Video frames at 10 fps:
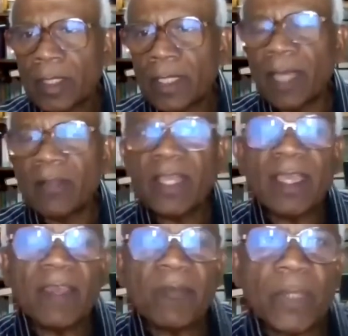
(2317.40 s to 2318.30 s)
Now, there
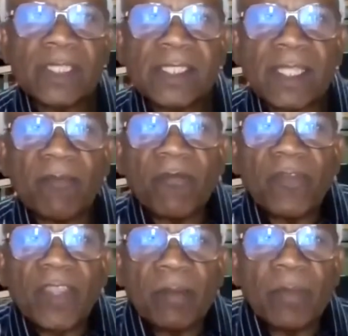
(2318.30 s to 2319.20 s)
have been some
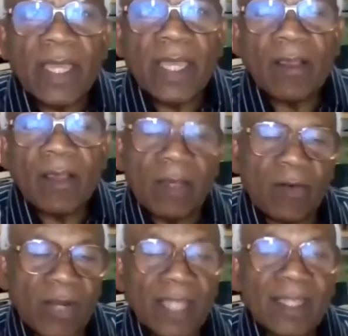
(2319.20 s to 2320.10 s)
feedback,
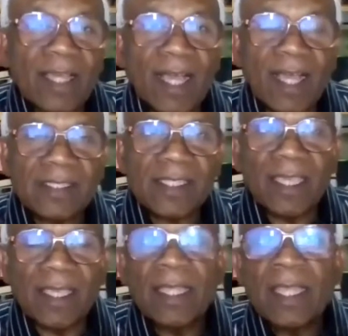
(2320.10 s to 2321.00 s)
or rather
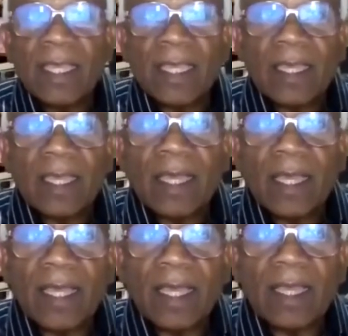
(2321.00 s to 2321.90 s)
asking,
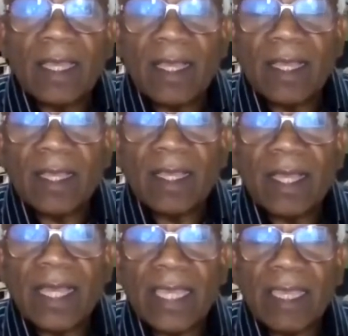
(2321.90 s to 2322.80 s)
I
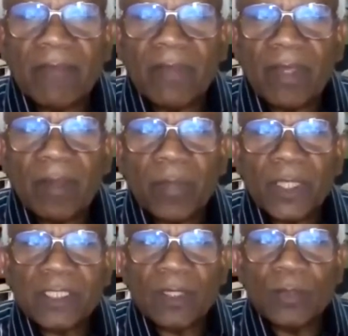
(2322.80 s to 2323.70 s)
have a
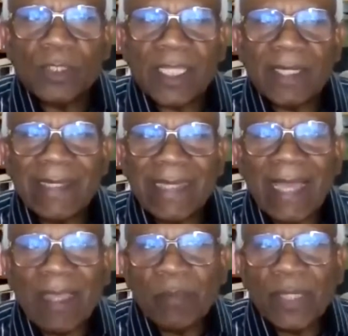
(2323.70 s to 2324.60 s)
person who's a
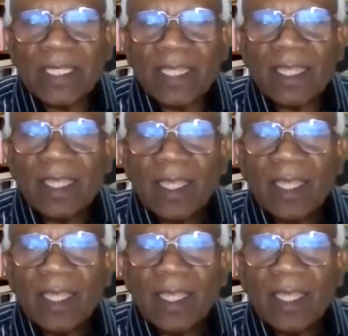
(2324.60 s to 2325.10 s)
diabetic.